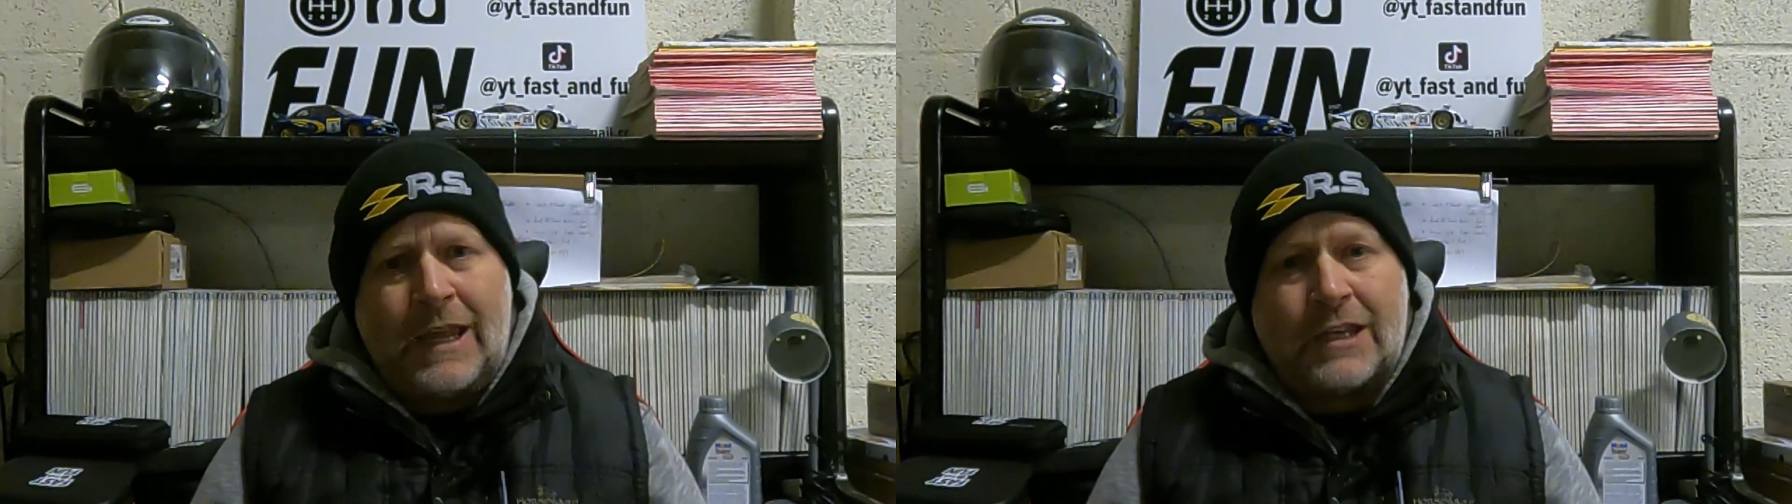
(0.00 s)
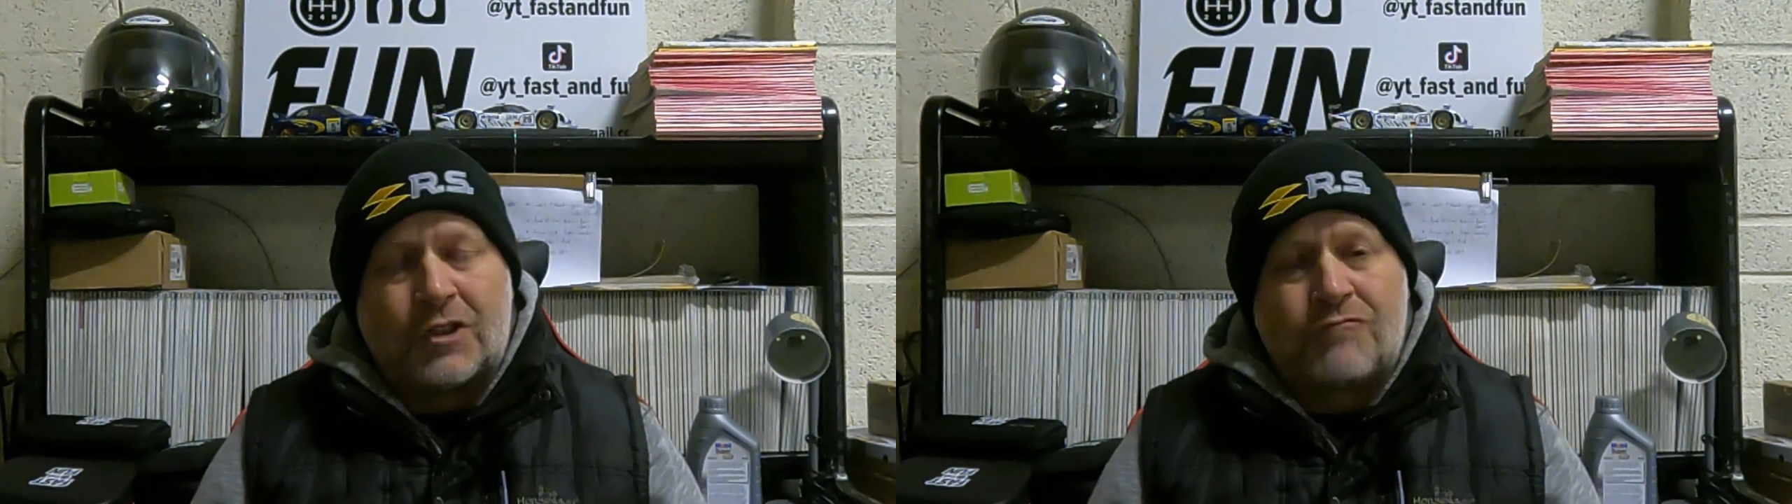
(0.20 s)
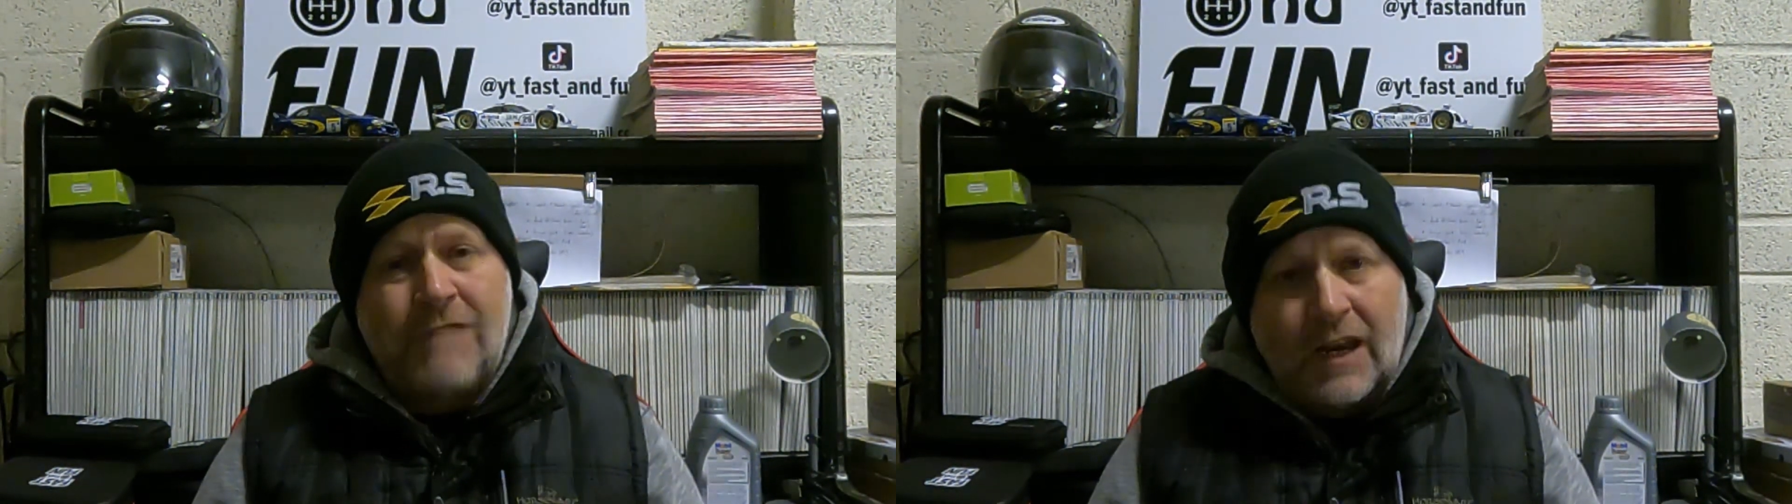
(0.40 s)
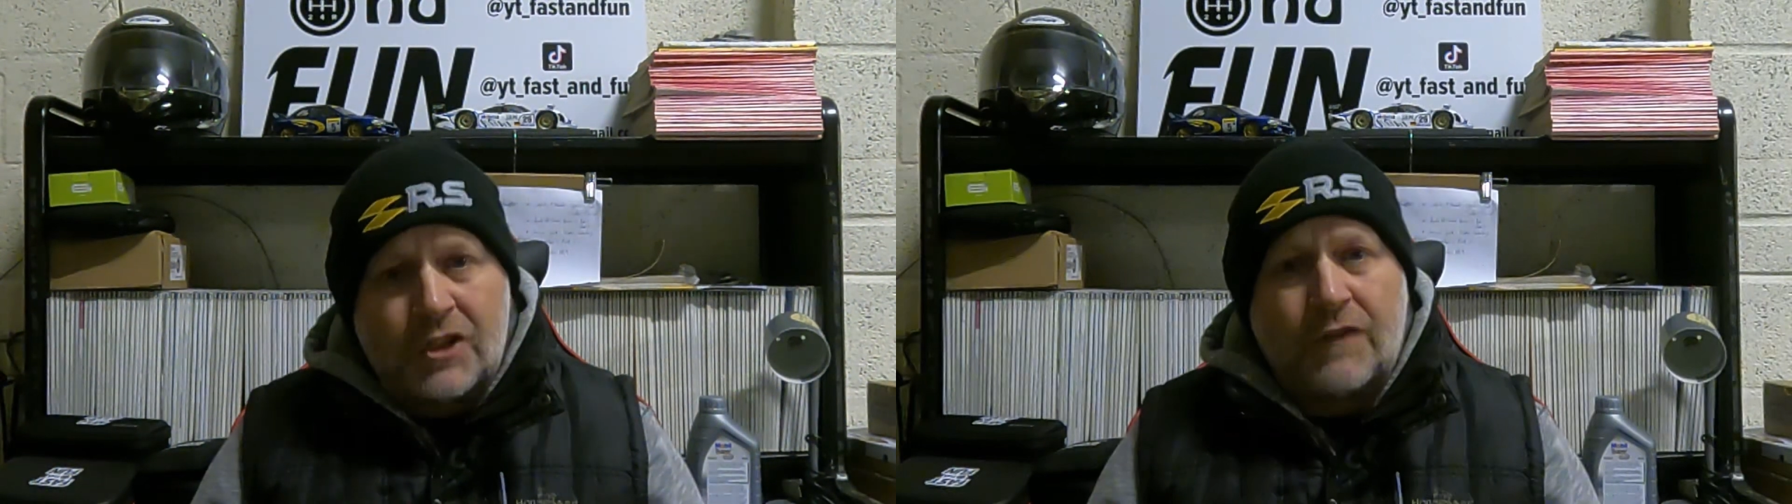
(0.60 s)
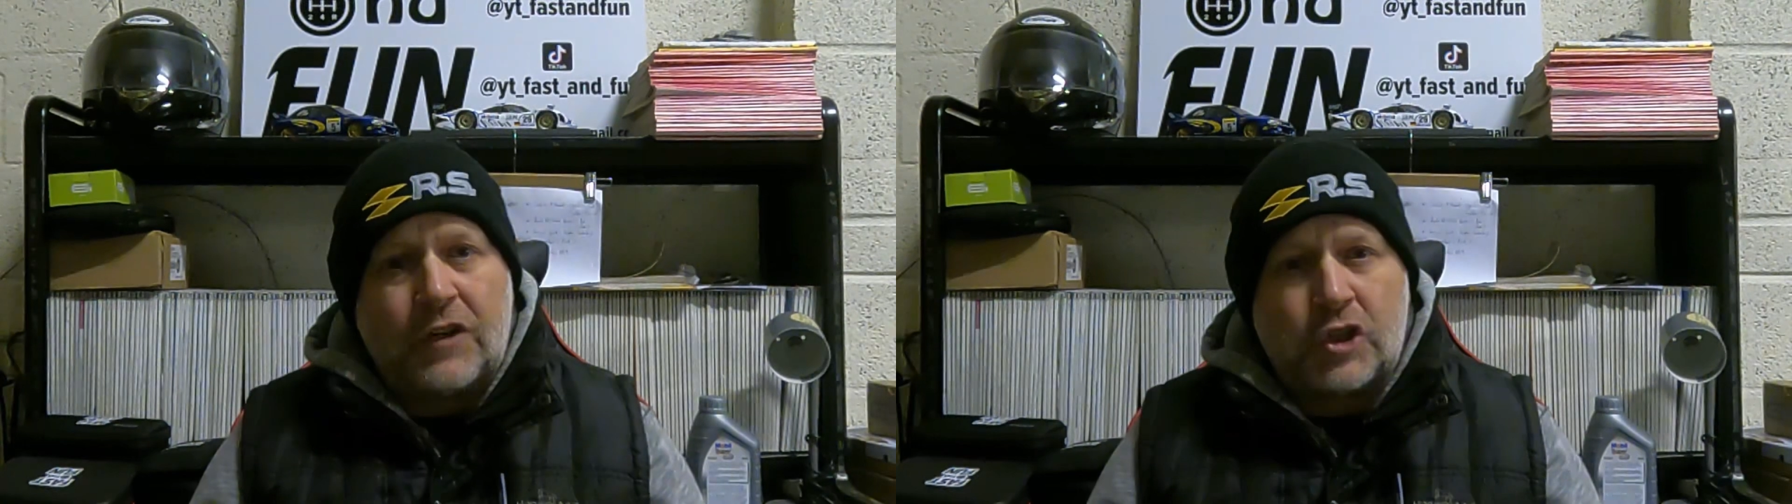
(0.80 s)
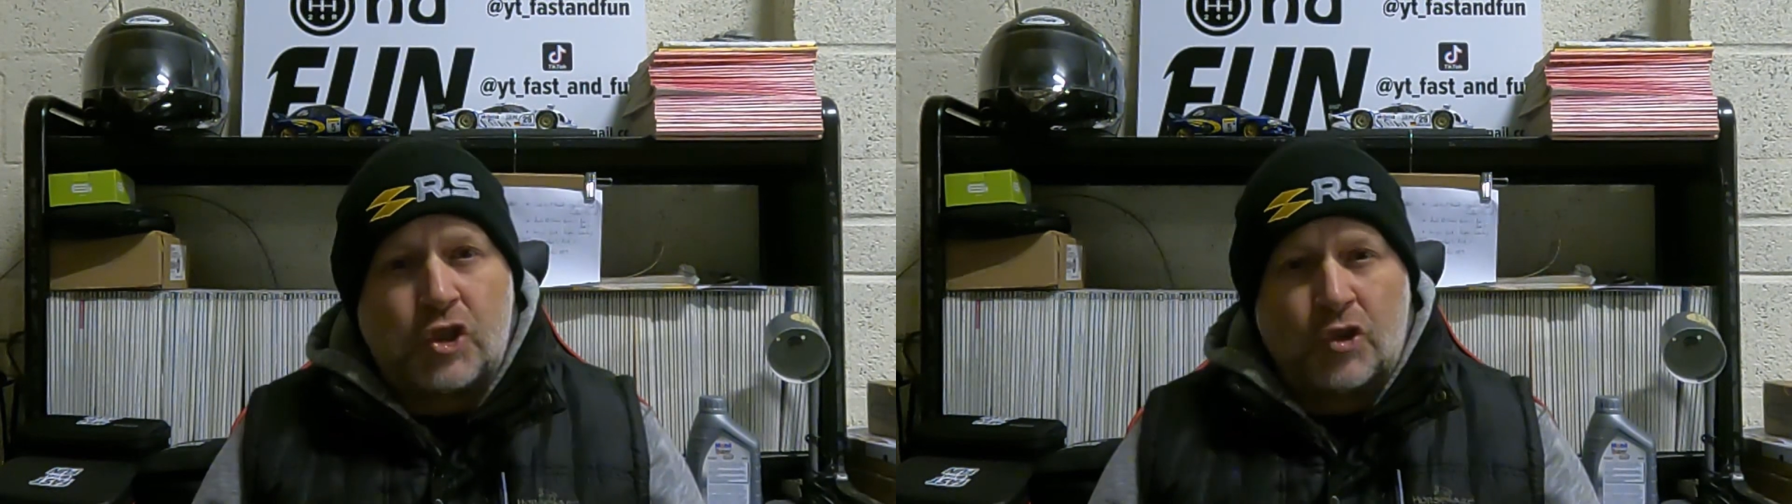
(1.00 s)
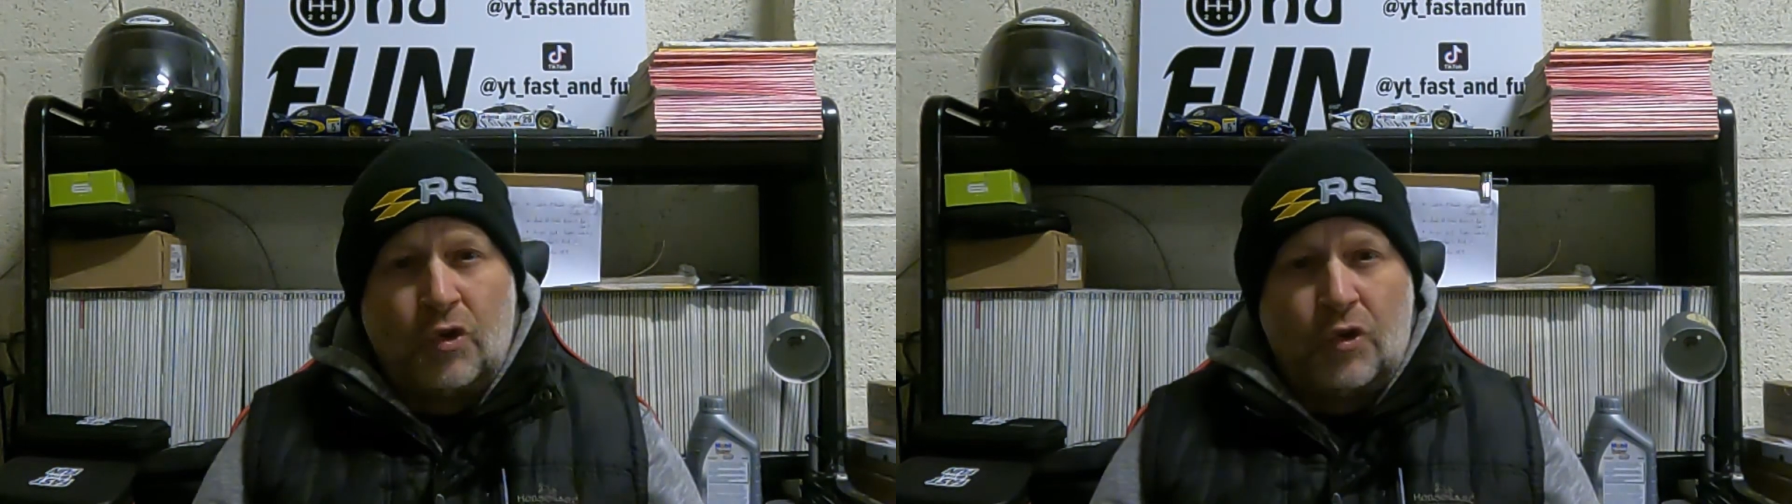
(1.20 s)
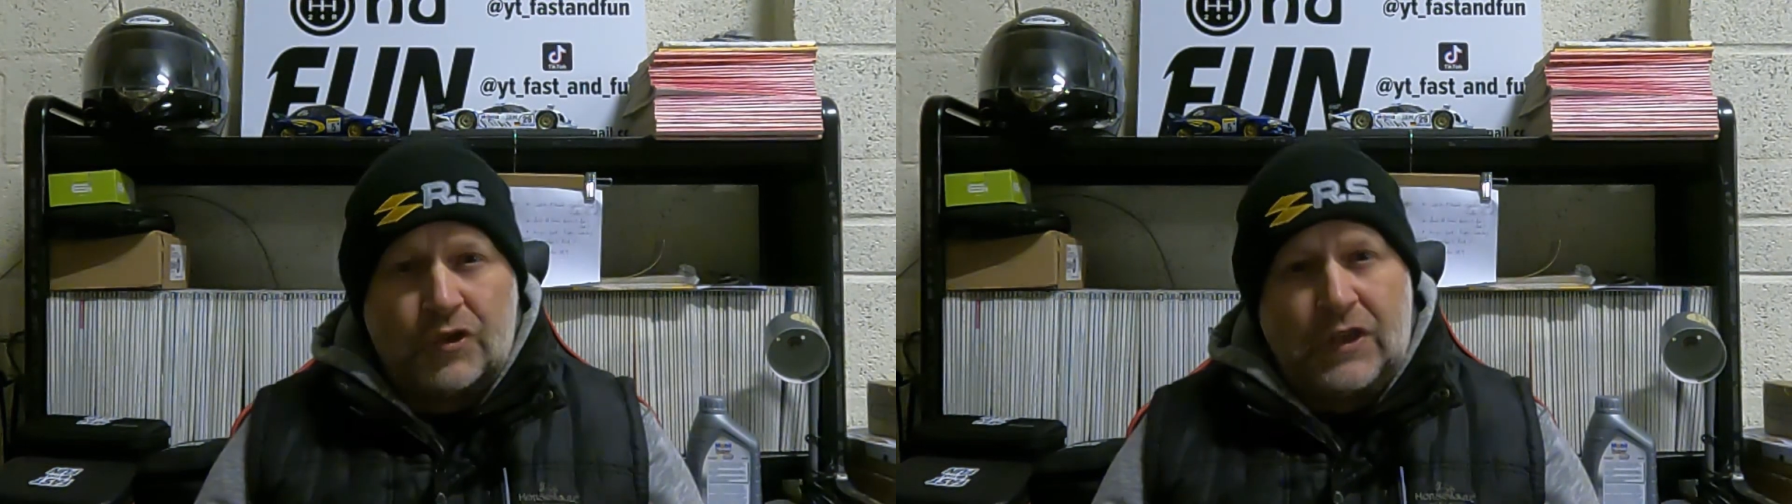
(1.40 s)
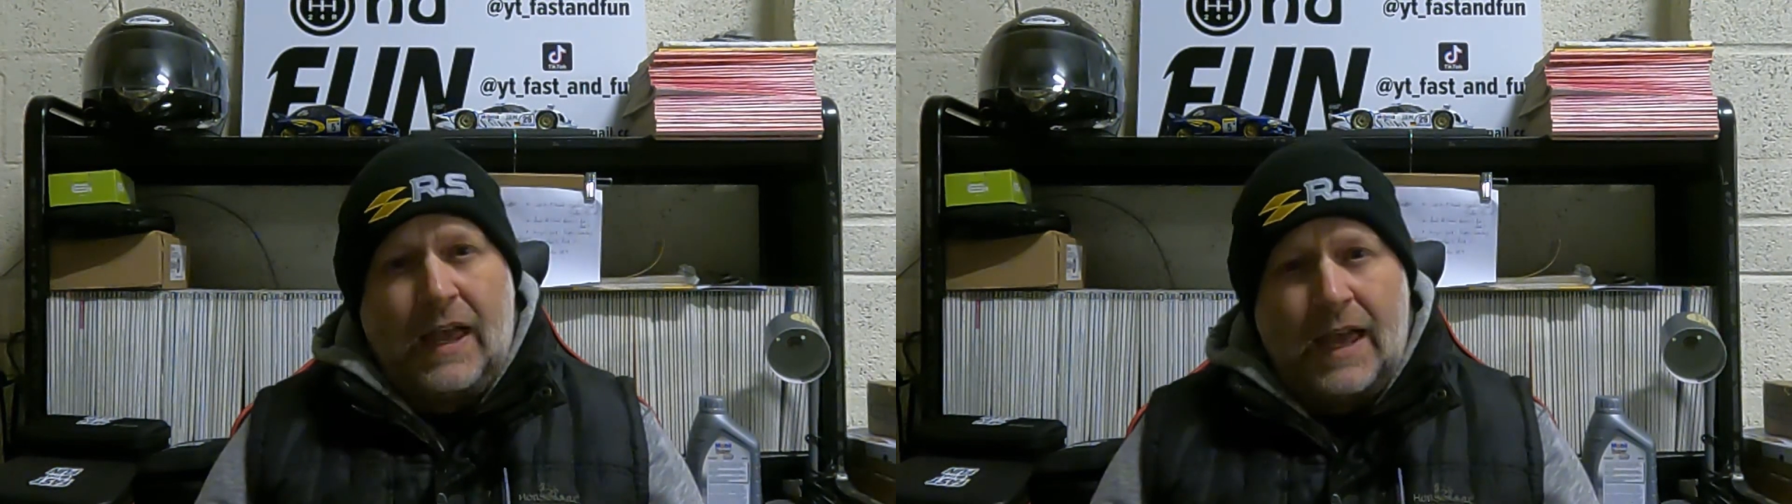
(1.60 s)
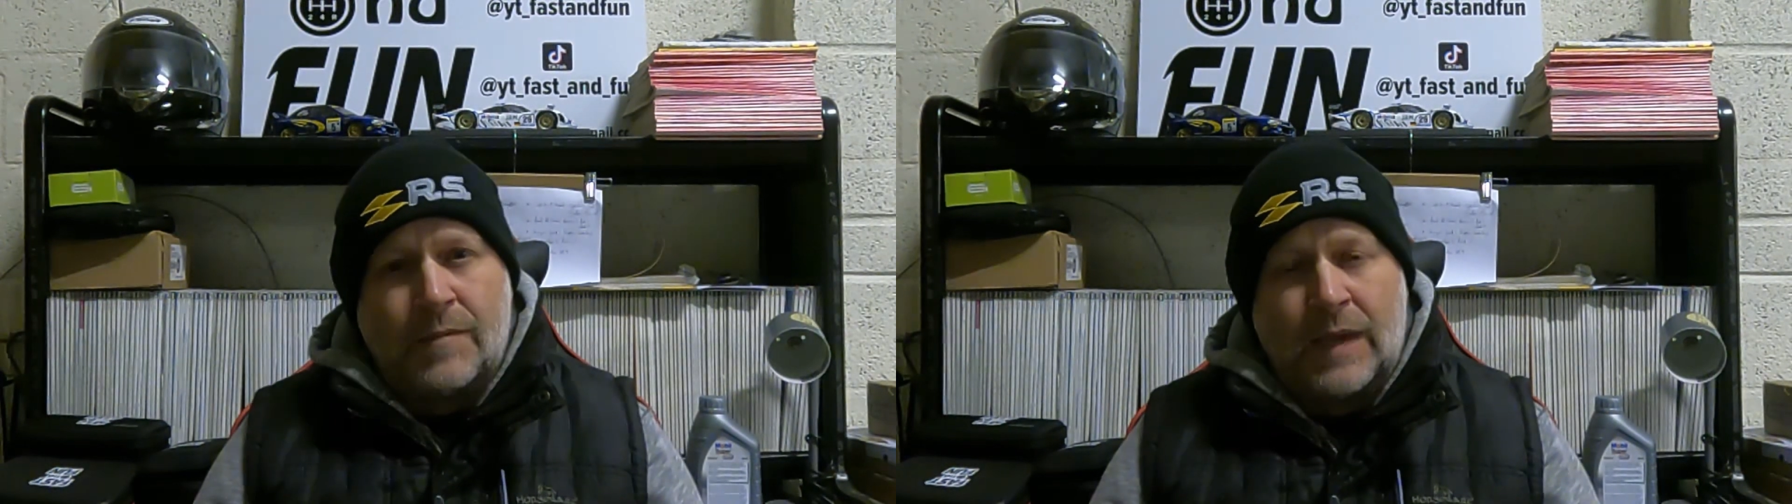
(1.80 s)
its relatively short
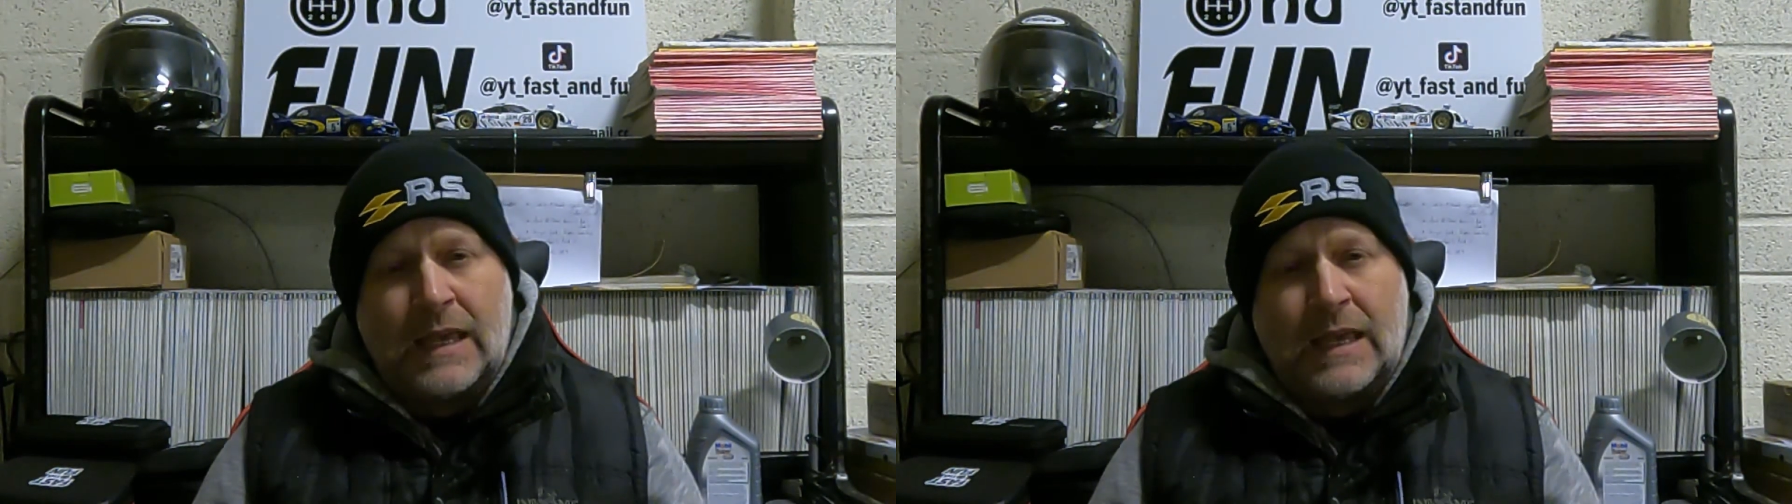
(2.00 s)
time